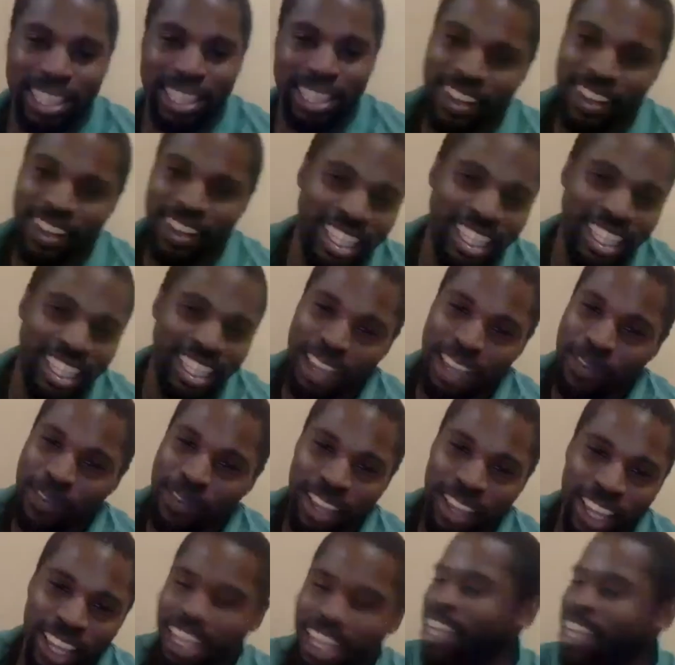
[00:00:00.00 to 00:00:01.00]
on
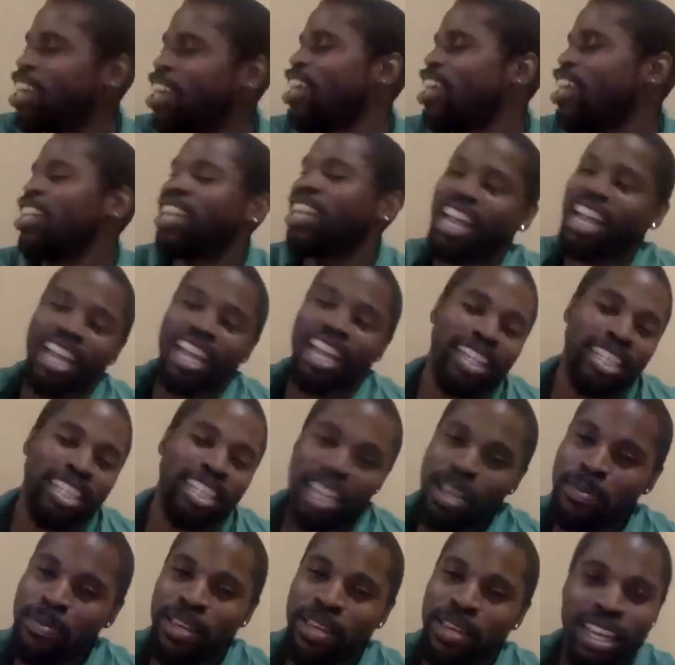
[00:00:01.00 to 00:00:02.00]
TV. Like,
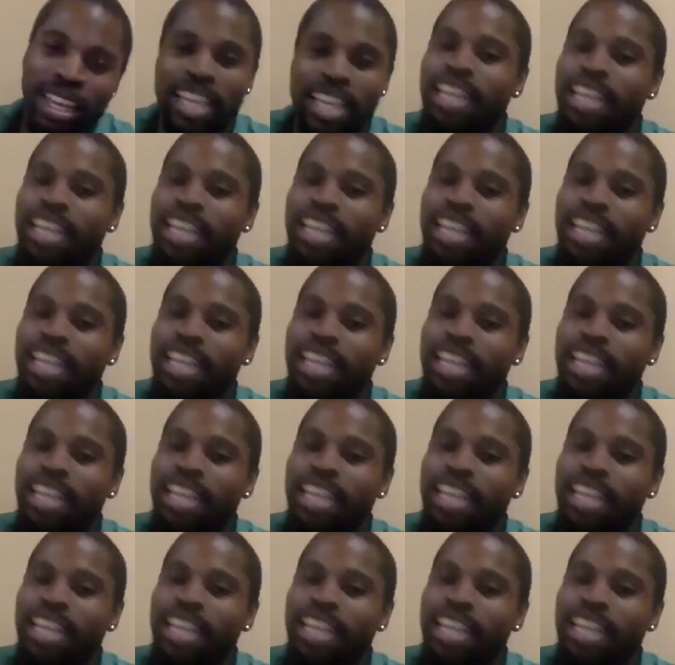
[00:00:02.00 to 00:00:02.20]
Jimmy,